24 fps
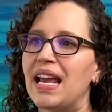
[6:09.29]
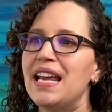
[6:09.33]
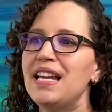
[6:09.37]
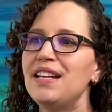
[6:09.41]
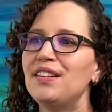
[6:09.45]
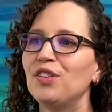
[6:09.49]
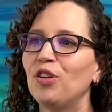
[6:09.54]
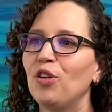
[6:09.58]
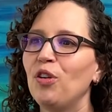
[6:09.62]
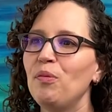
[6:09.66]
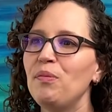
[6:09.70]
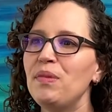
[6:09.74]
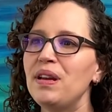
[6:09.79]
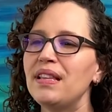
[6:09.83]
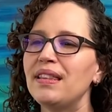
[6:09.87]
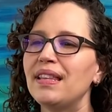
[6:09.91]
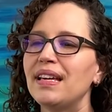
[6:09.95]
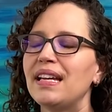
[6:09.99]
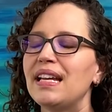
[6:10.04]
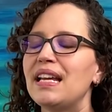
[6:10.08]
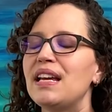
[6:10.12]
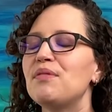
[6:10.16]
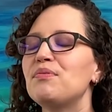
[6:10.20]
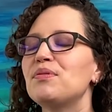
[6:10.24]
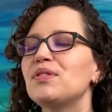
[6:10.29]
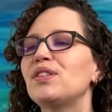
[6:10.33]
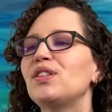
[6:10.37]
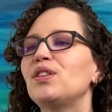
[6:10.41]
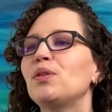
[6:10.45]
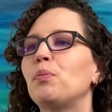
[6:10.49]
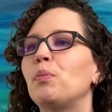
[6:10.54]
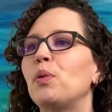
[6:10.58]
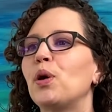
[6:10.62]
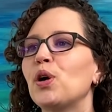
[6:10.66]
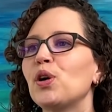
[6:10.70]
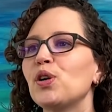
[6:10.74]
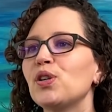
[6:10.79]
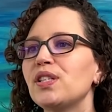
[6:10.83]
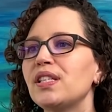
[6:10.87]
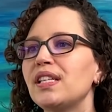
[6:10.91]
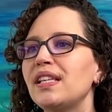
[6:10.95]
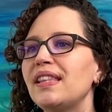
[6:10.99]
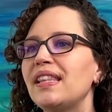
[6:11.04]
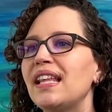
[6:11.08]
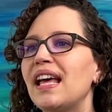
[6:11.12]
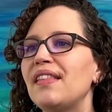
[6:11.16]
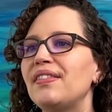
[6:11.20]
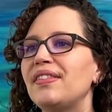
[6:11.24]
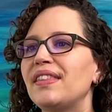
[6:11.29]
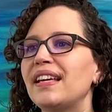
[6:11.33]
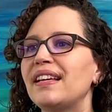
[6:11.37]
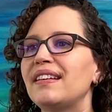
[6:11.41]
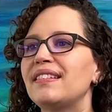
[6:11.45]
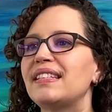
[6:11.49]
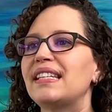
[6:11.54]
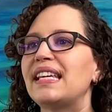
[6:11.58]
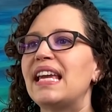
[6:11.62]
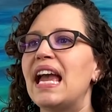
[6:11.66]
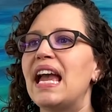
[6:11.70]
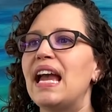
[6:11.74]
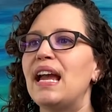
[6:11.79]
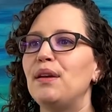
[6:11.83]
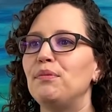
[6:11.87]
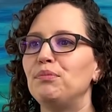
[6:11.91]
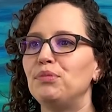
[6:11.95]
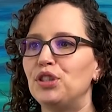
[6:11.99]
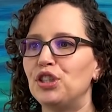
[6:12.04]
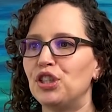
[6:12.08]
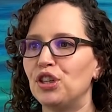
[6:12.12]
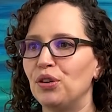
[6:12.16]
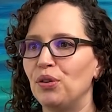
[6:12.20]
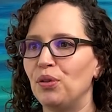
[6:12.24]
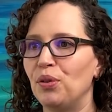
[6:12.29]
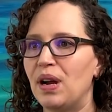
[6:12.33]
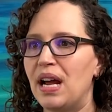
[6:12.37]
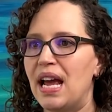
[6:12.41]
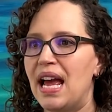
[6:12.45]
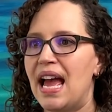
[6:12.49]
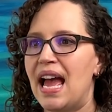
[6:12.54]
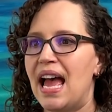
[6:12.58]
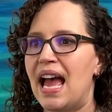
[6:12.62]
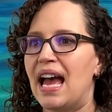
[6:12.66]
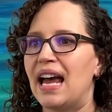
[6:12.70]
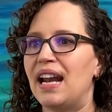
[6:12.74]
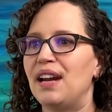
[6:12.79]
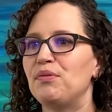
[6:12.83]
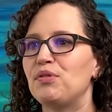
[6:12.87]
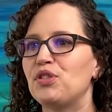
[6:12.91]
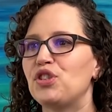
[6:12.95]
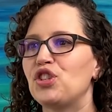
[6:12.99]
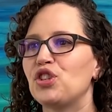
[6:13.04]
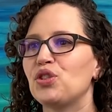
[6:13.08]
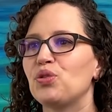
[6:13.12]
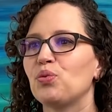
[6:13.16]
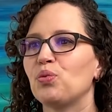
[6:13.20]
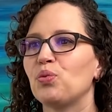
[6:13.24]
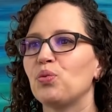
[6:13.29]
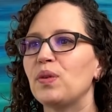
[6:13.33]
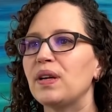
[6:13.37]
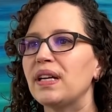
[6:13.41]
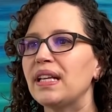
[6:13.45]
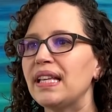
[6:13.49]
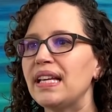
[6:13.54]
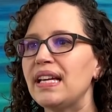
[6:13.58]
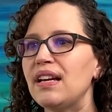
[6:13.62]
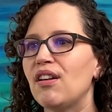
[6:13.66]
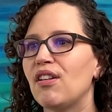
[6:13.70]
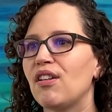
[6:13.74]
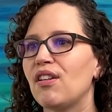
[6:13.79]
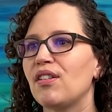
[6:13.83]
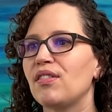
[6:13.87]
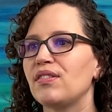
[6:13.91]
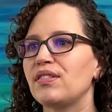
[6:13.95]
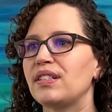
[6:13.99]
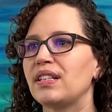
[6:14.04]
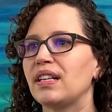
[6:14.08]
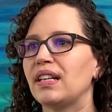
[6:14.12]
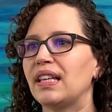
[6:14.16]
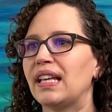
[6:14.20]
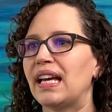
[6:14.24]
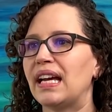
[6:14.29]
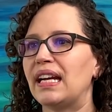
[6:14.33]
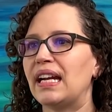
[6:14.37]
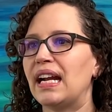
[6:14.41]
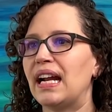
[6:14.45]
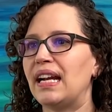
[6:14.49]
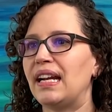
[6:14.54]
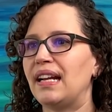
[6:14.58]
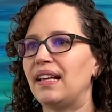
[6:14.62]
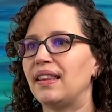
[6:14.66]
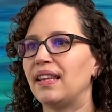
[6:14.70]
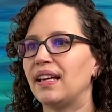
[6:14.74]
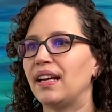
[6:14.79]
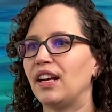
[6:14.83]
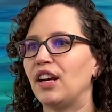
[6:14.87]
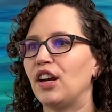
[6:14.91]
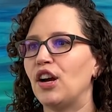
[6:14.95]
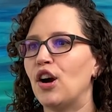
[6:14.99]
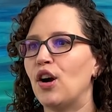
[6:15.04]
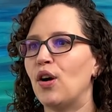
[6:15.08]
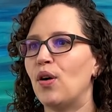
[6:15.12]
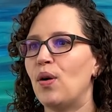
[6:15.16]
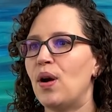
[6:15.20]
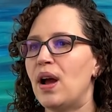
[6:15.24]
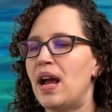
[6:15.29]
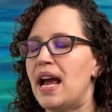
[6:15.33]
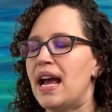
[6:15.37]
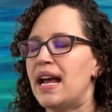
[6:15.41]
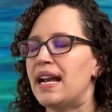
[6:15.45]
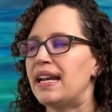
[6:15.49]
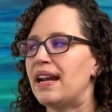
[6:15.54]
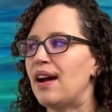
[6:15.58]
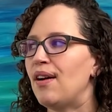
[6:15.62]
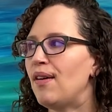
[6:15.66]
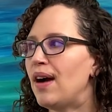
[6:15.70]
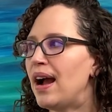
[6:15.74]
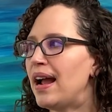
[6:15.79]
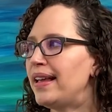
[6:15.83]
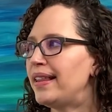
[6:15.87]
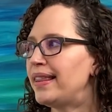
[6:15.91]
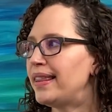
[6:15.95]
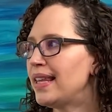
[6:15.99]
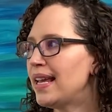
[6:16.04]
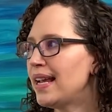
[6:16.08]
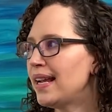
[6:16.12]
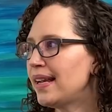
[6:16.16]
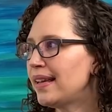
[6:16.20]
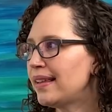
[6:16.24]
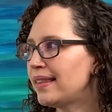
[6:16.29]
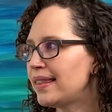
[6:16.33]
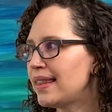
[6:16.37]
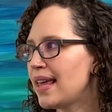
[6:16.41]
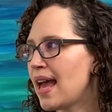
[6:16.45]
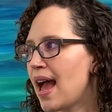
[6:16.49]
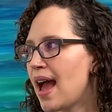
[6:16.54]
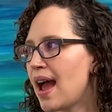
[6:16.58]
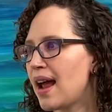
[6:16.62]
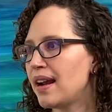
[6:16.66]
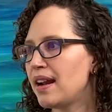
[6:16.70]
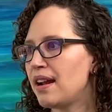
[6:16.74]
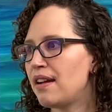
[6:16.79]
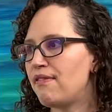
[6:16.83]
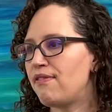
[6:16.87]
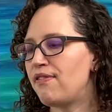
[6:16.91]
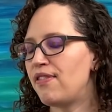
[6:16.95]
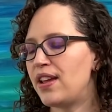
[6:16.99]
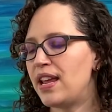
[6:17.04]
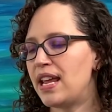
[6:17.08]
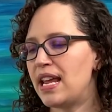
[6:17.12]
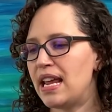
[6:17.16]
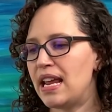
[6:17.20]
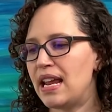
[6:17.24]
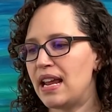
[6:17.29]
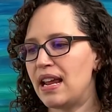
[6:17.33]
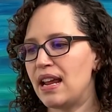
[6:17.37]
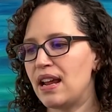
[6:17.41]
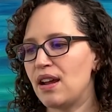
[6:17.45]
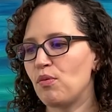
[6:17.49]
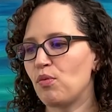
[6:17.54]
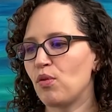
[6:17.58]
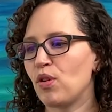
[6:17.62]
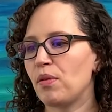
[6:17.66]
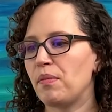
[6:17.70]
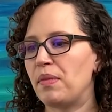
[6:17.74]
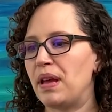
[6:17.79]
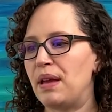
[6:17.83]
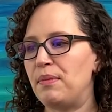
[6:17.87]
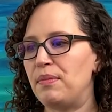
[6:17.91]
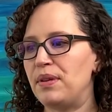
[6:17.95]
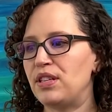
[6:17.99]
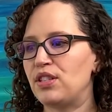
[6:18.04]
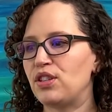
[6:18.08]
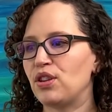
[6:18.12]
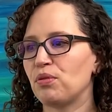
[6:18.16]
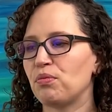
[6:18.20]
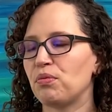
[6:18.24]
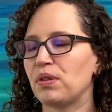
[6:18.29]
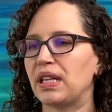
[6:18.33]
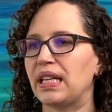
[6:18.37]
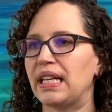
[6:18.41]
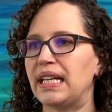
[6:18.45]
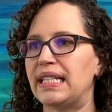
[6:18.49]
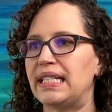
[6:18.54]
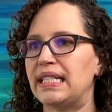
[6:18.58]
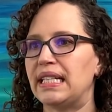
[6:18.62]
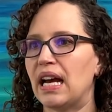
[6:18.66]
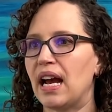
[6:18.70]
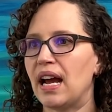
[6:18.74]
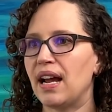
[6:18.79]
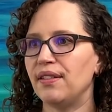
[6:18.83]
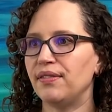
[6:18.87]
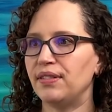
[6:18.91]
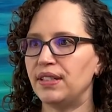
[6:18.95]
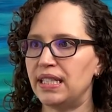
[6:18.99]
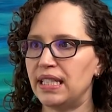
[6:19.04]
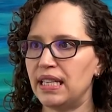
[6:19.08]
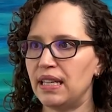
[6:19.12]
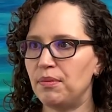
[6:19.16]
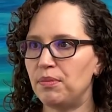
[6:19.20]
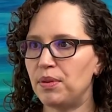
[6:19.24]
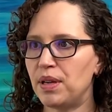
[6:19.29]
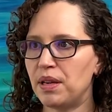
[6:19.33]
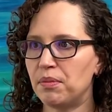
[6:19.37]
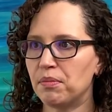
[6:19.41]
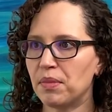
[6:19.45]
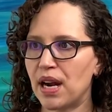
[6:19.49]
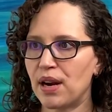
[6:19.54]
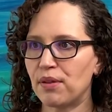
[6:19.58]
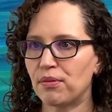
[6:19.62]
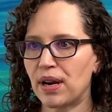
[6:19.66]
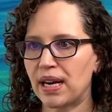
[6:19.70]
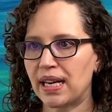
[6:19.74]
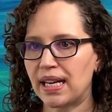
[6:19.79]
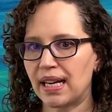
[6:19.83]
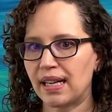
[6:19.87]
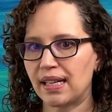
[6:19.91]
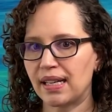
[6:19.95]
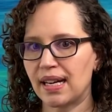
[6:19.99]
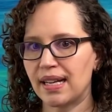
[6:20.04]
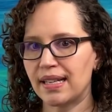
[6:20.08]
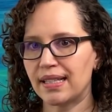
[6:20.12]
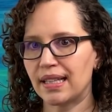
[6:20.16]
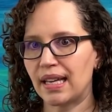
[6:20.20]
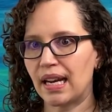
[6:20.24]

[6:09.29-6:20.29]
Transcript: he told me that he was the person that things came to, and it was just really hard to let anything go. Now, I think that if he were maybe to really dive deep, he might recognize